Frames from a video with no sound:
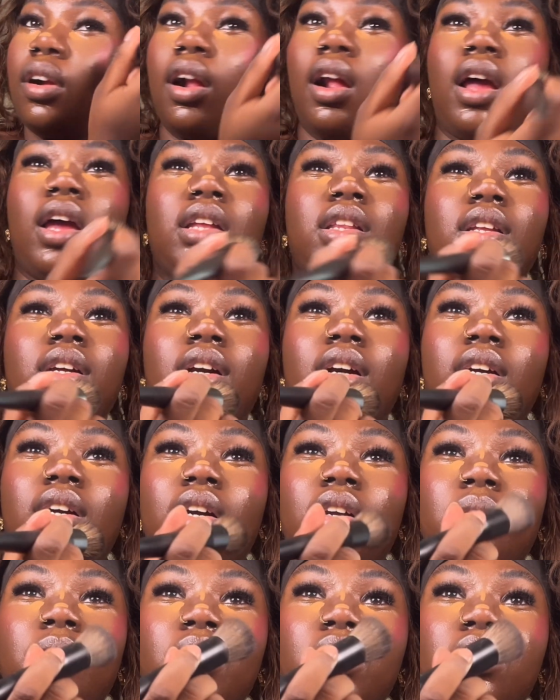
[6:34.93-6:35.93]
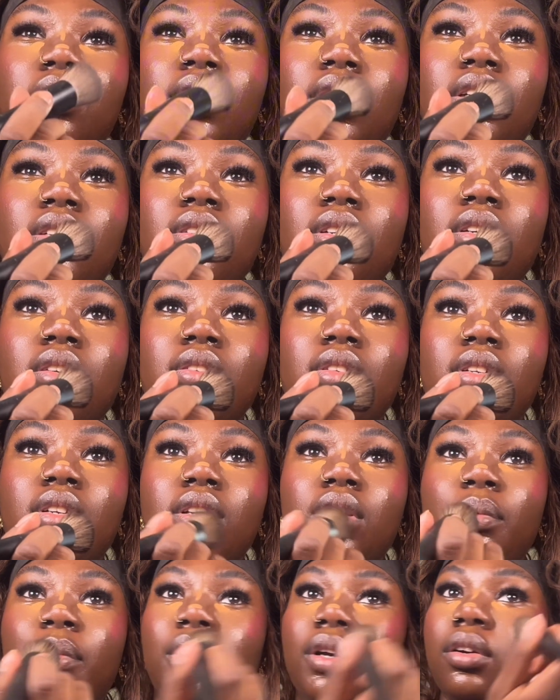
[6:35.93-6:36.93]
I think I kind of want to do eyeshadow
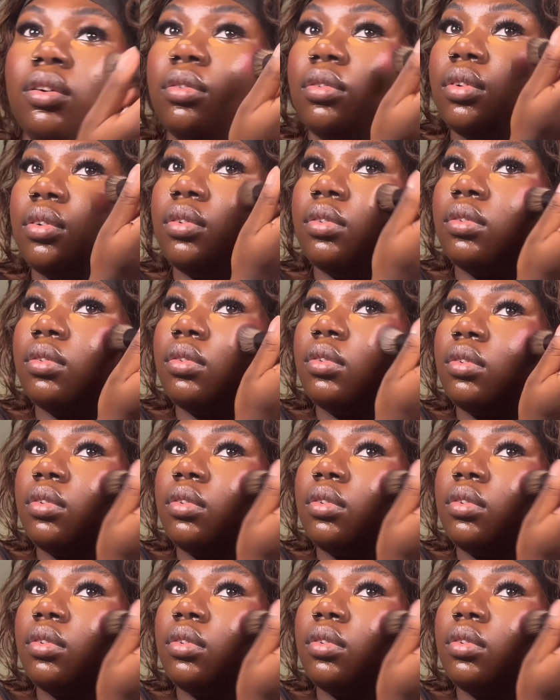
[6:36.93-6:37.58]
today, but I don't know.